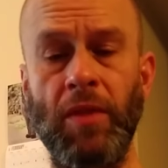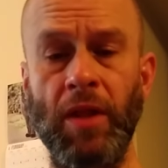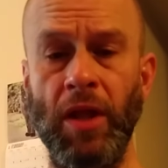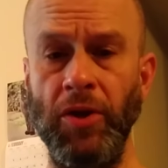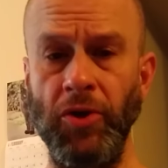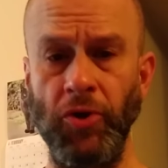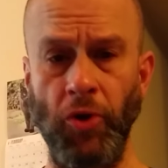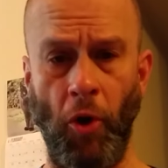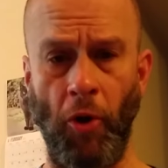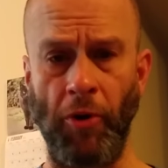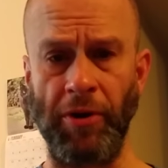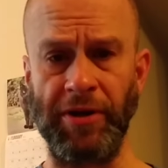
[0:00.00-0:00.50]

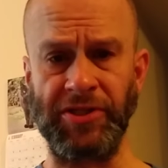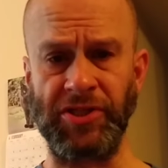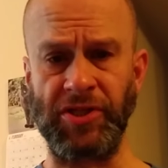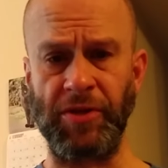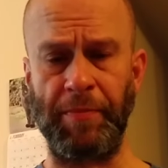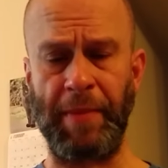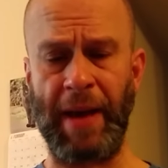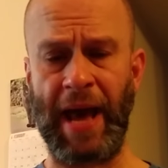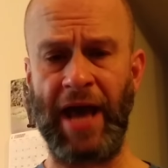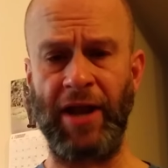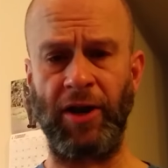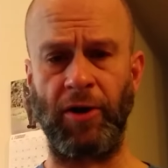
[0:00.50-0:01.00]
Nor is the
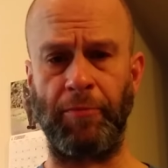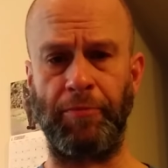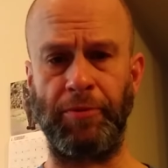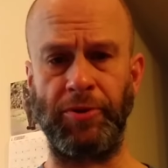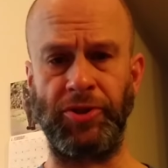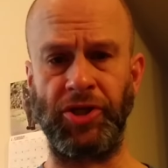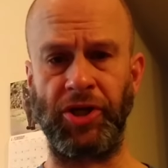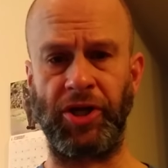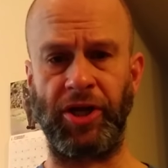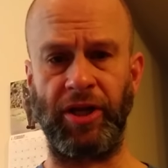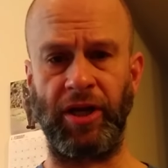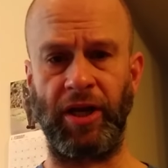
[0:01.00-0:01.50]
batter
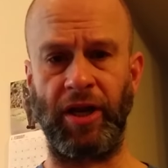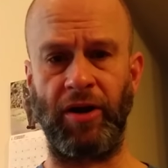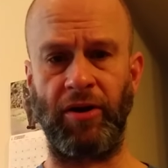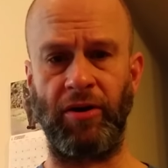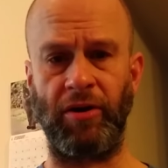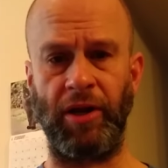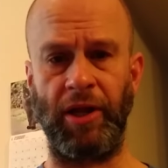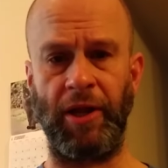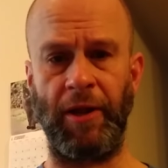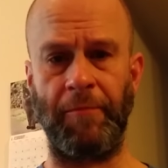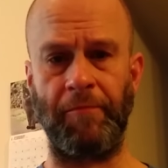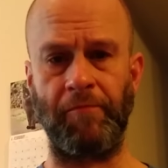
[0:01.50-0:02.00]

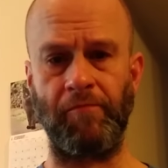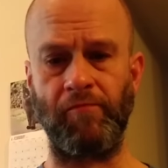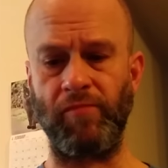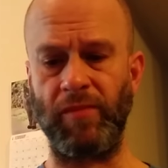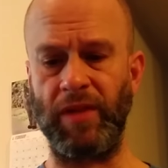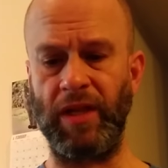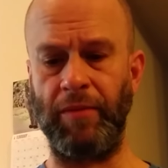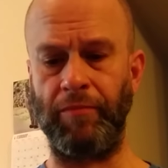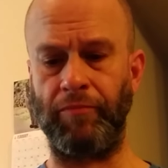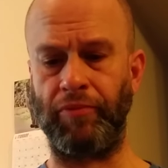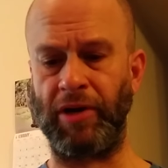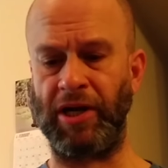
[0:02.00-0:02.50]
particularly
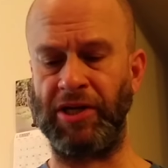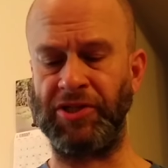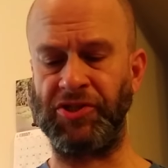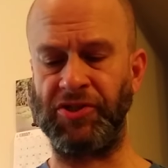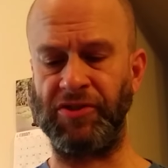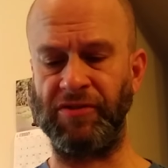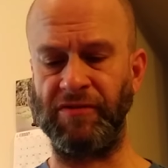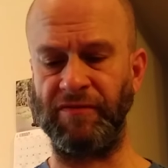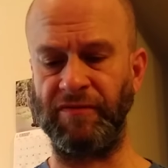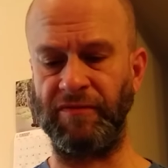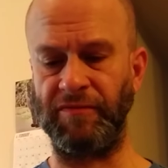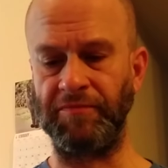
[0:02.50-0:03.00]

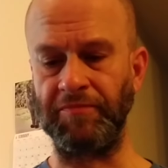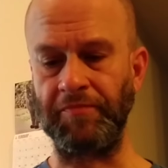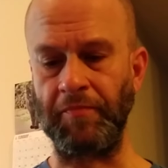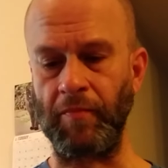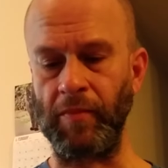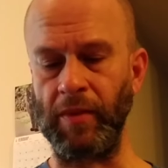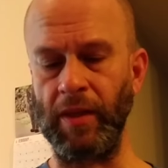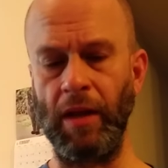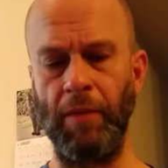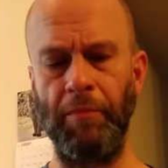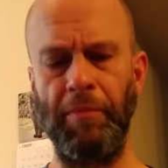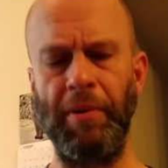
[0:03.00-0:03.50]
impressive
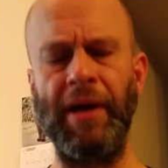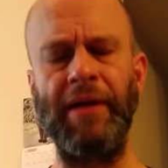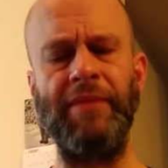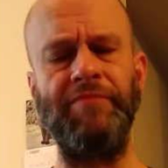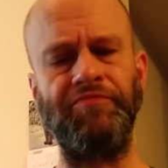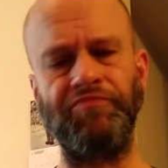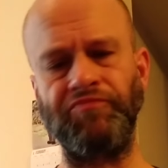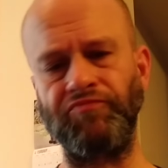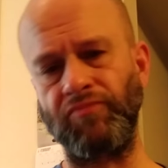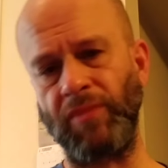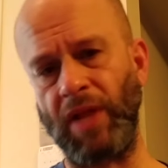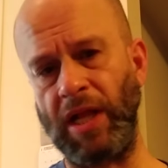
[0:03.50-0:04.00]

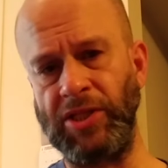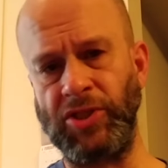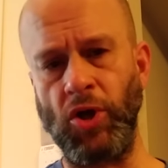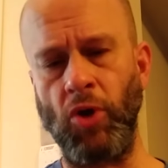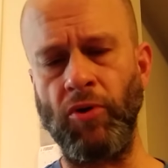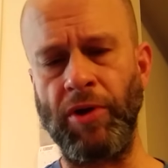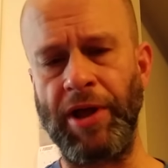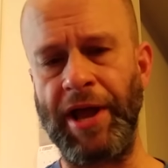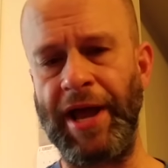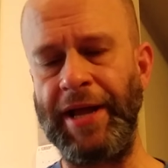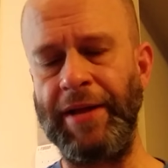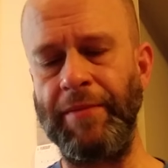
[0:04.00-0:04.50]
but it's
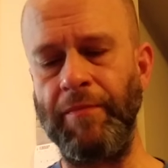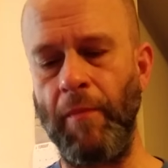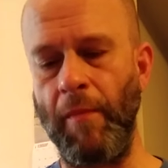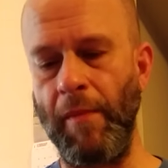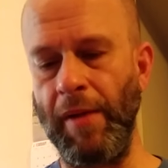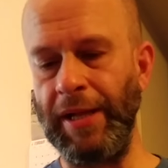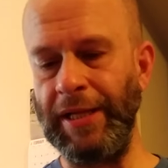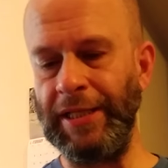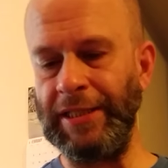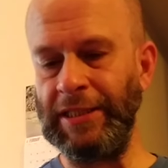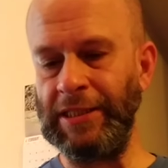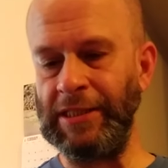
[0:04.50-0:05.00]
okay.
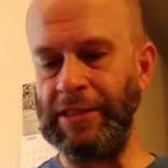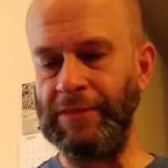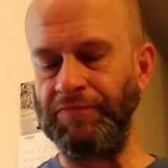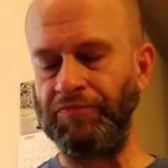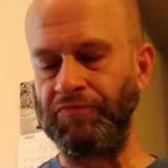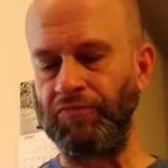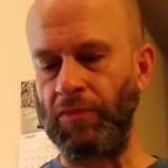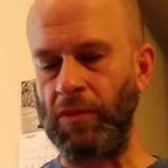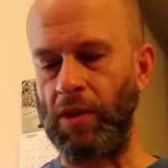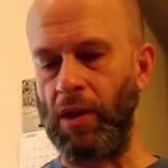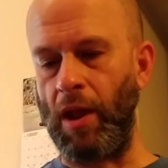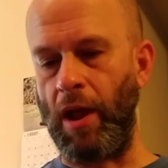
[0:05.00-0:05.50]

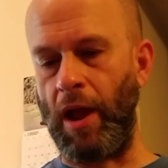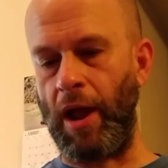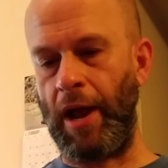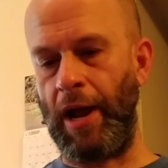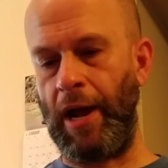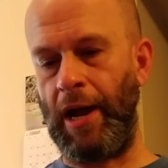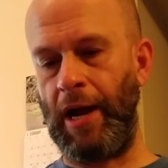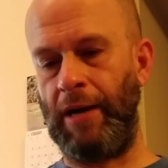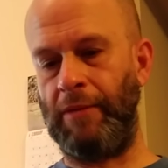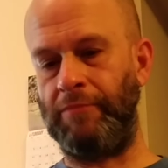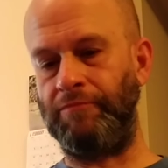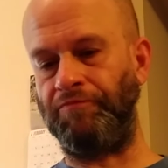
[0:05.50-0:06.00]

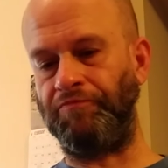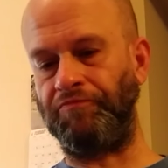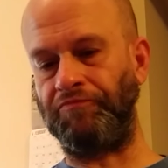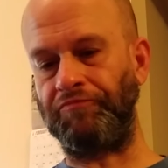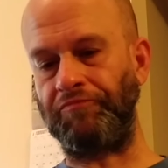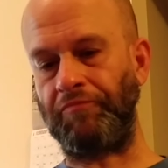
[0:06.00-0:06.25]
Um,